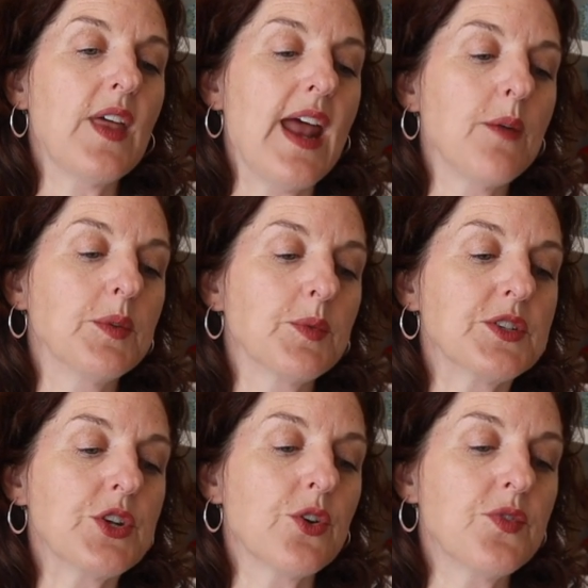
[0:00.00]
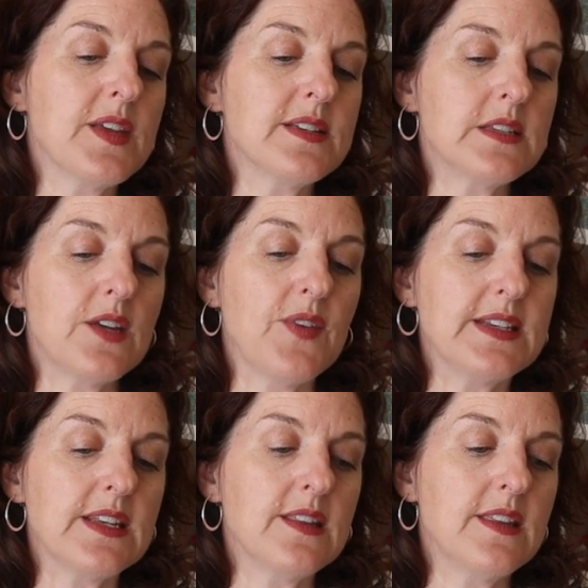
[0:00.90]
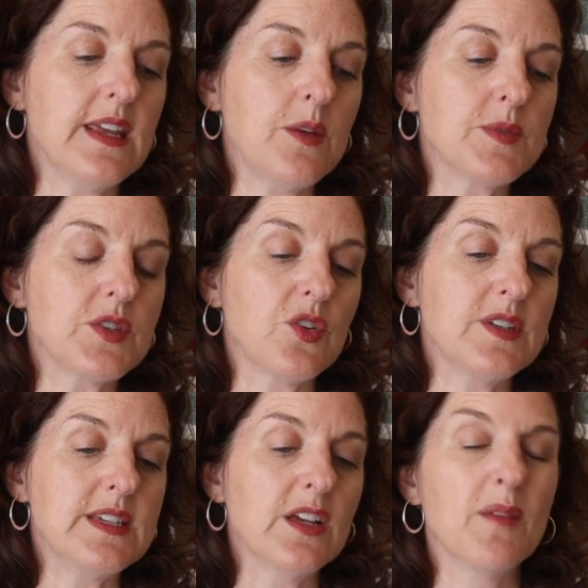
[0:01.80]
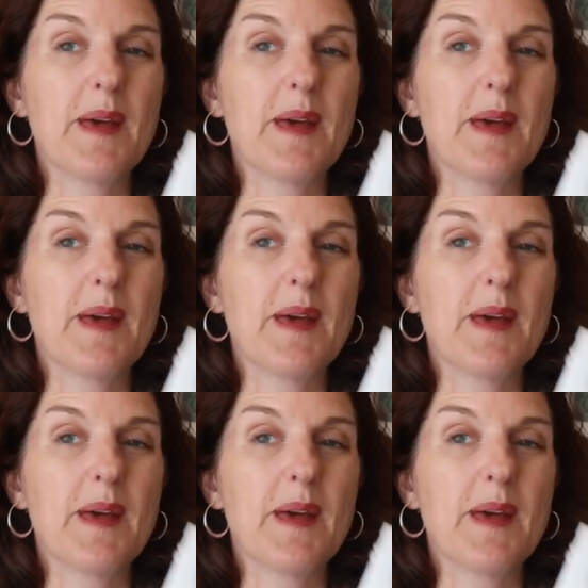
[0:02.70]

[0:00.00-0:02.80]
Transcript: that I would return this if I didn't think it was a good deal,